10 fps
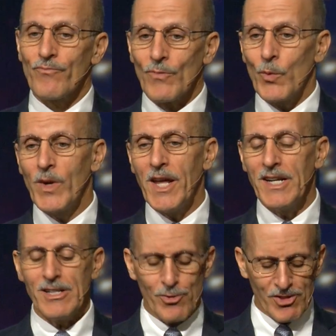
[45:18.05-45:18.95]
we had
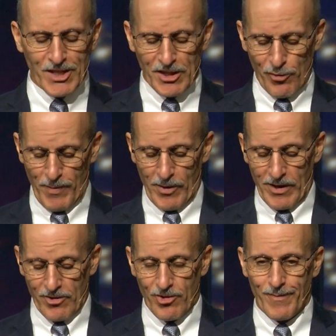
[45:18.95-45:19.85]
an interesting
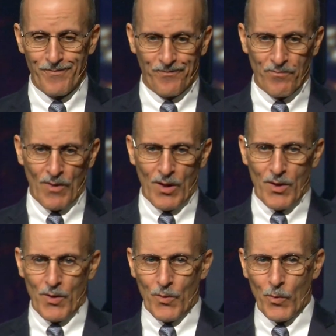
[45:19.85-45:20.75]
experience.
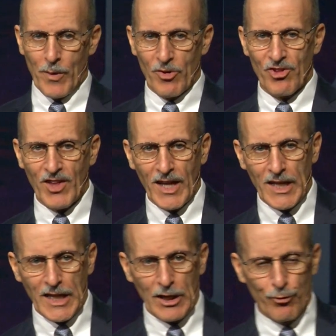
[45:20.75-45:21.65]
We were
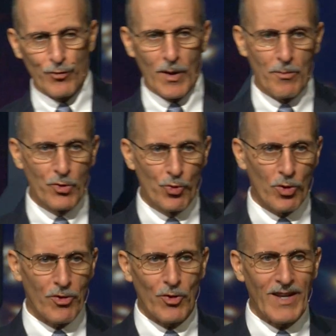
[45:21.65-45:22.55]
sailing from
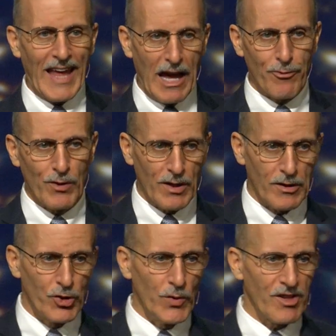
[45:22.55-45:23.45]
northern Africa,
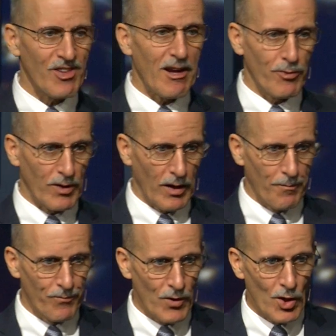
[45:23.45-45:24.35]
Tunis, Africa,
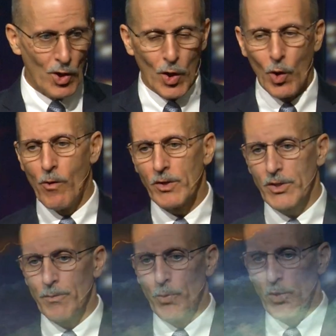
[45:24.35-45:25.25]
over
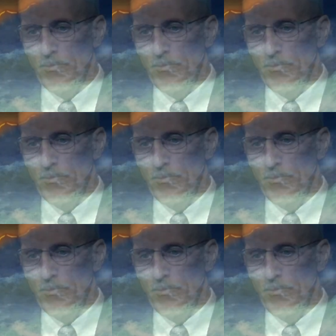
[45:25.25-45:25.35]
to Port of